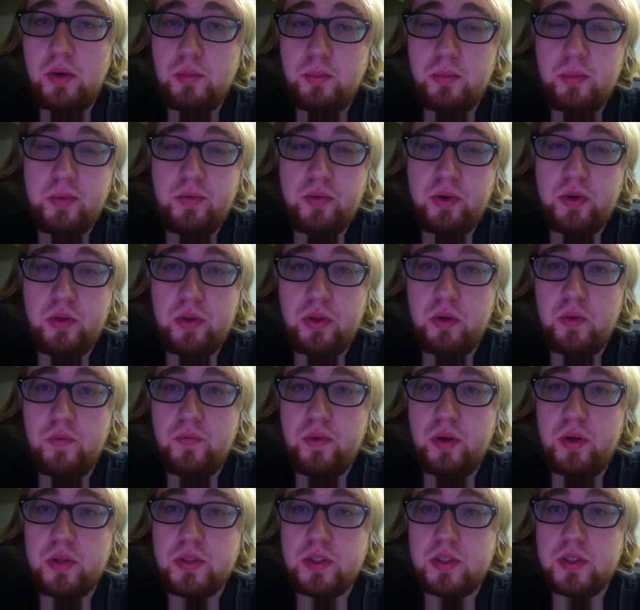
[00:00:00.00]
preferred the
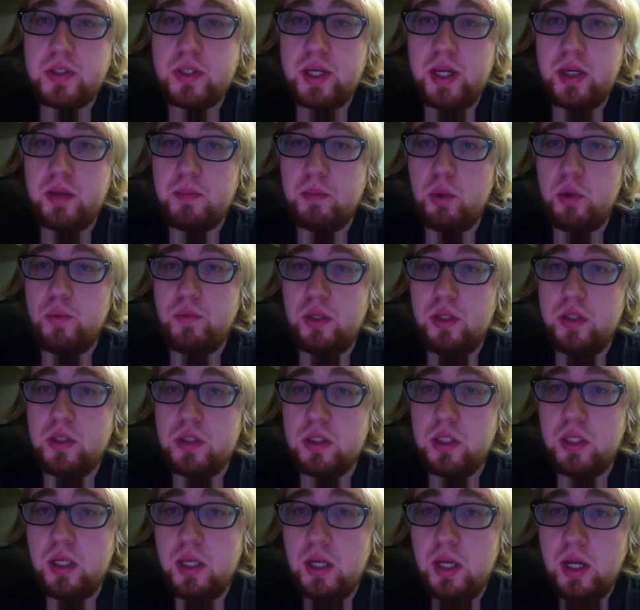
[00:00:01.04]
first and second movies.